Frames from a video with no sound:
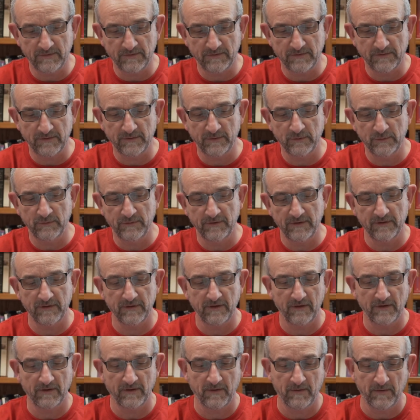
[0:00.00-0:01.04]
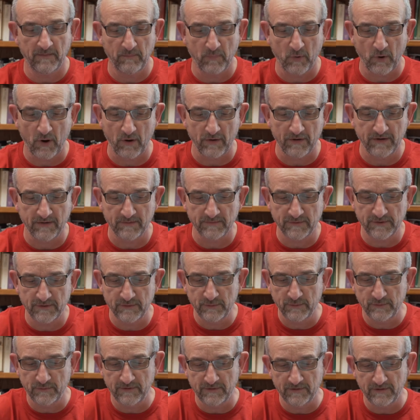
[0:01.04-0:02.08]
to
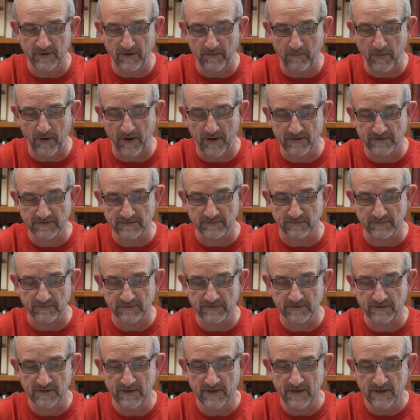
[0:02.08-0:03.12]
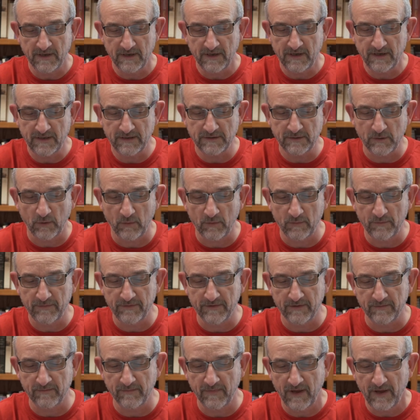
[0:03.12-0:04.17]
the apostles. He told
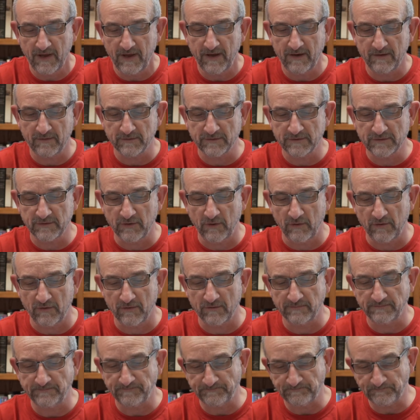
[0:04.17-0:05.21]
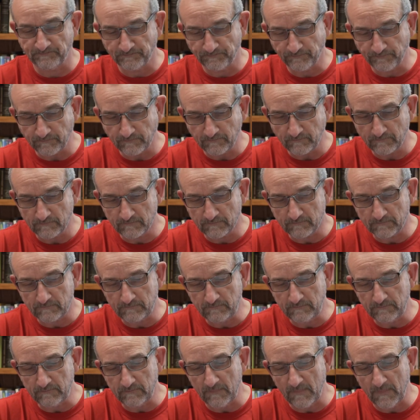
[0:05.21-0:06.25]
them how Saul,
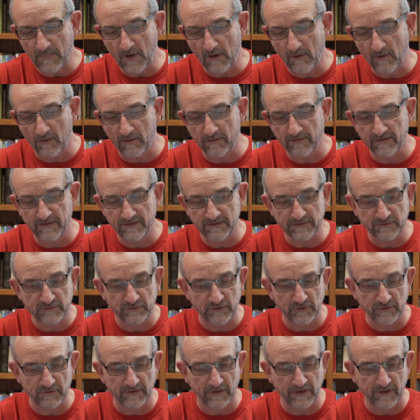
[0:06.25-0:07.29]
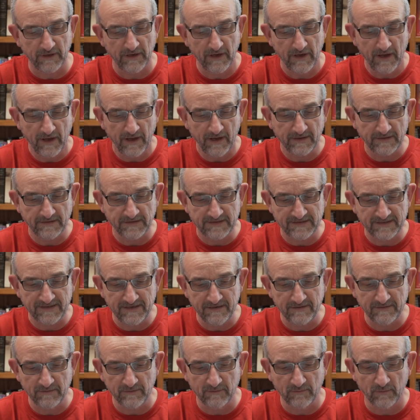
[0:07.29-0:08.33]
on his journey, had
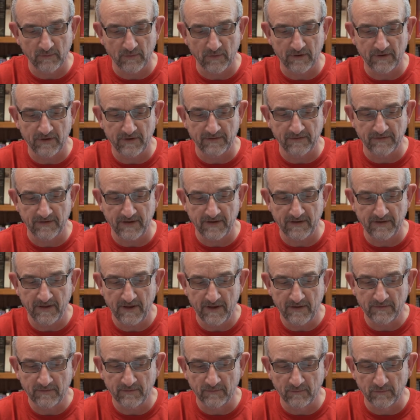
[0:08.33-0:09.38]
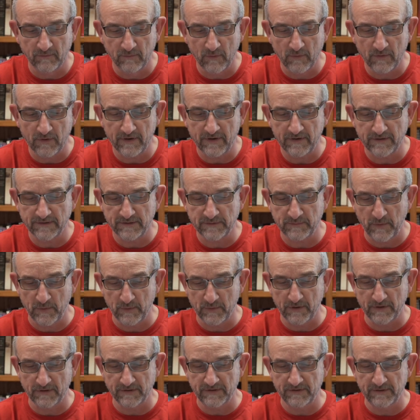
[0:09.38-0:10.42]
seen the Lord, and that the Lord had
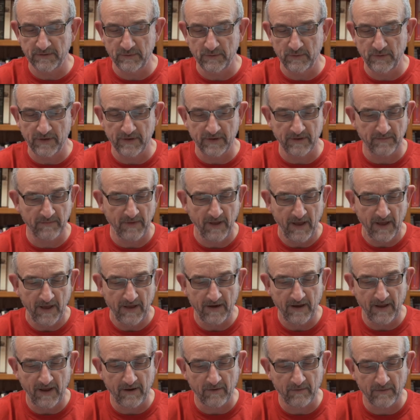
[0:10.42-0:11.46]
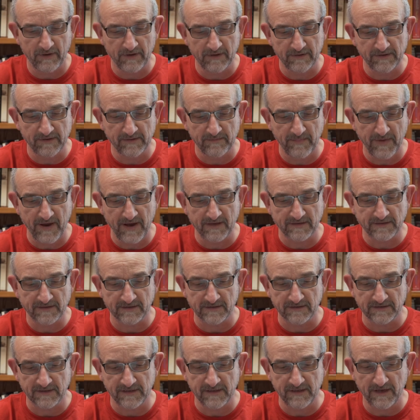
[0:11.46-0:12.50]
spoken to him, and how in
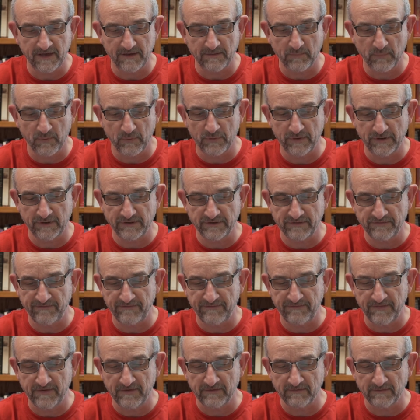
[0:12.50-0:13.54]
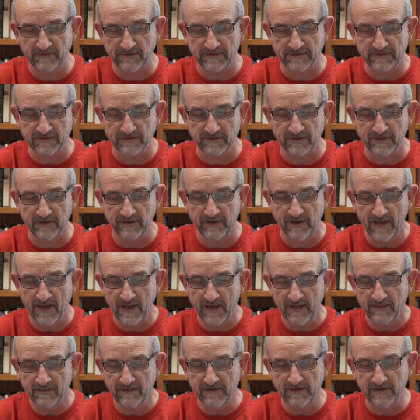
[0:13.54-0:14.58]
Damascus he had preached fearlessly
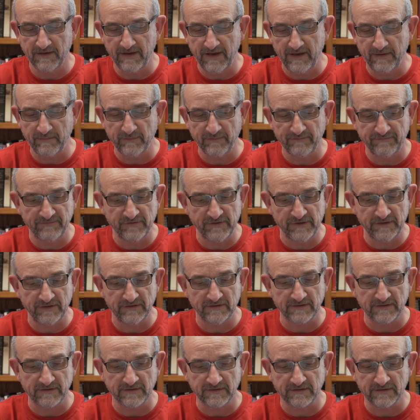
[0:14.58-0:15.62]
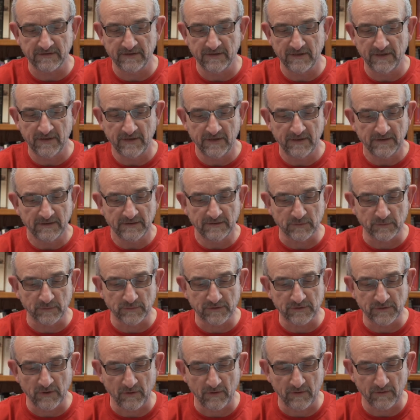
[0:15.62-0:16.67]
the name of Jesus. So
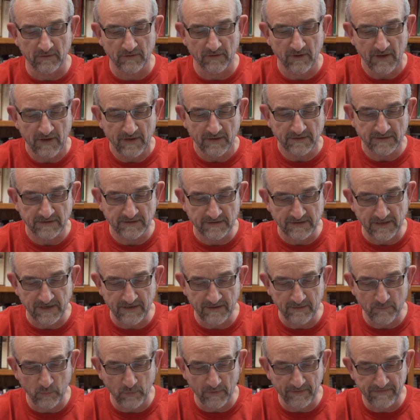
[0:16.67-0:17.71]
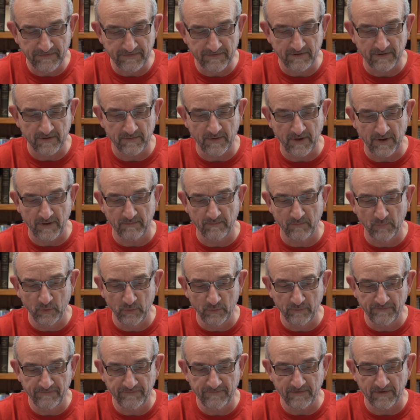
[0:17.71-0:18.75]
Saul stayed with them and
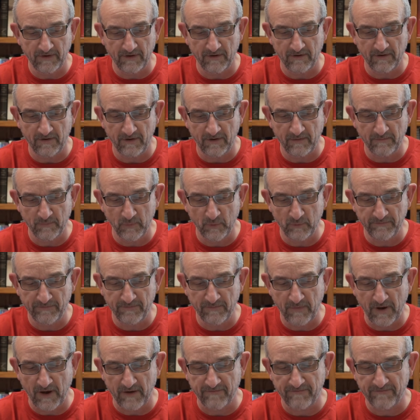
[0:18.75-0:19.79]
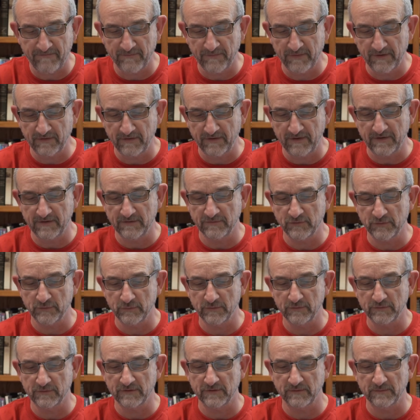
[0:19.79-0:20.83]
moved about freely in
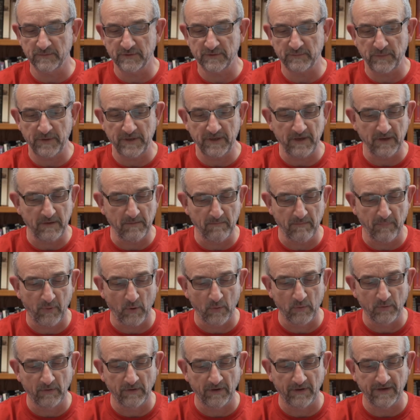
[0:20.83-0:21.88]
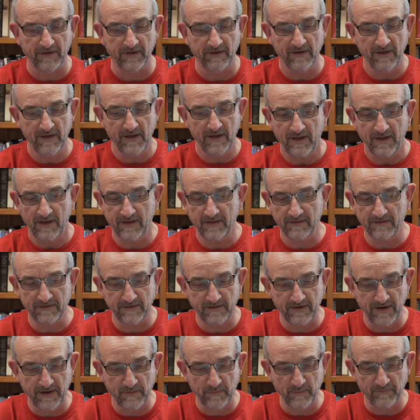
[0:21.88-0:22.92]
Jerusalem, speaking boldly in the
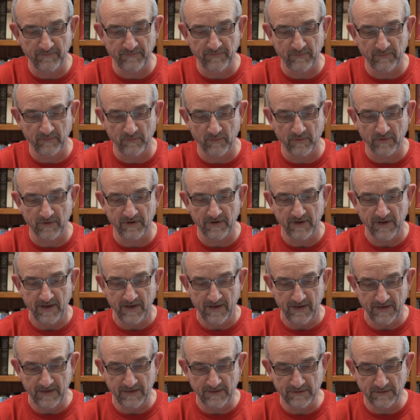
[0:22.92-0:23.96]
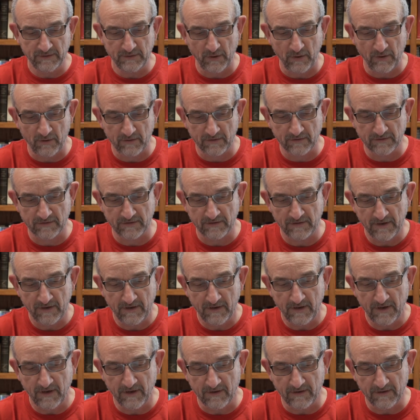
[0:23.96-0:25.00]
name of the Lord. He talked
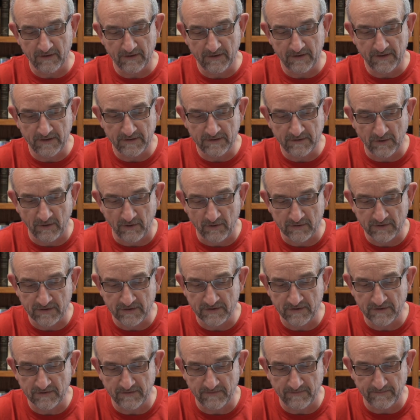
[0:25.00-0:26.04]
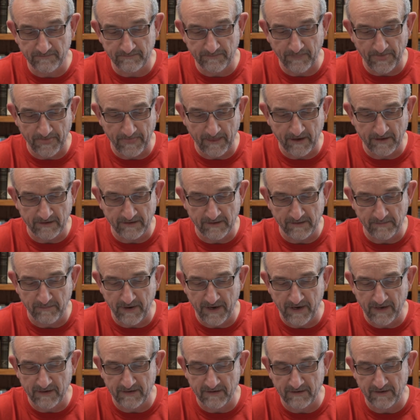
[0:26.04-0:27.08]
and
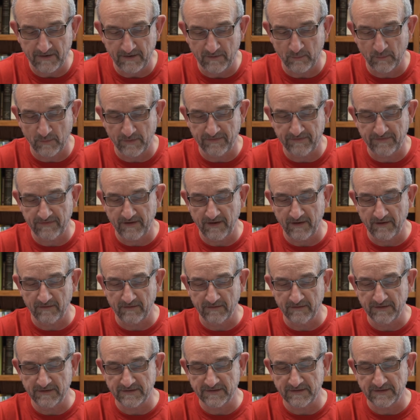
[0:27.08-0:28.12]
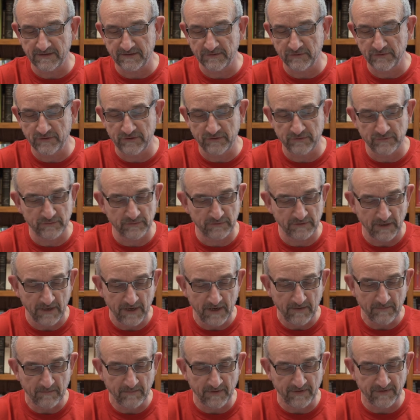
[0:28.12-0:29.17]
debated with the Hellenistic Jews,
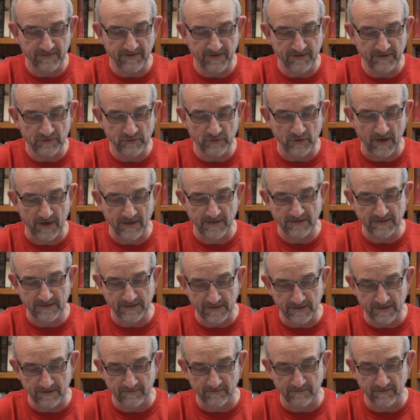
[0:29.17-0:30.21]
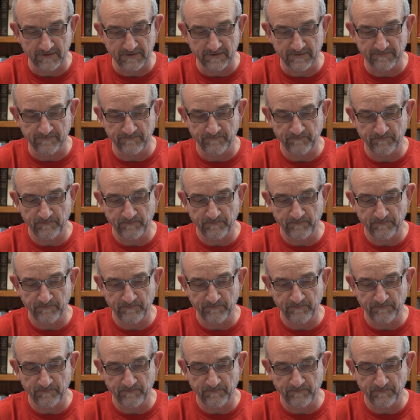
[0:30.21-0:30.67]
but they tried to kill him.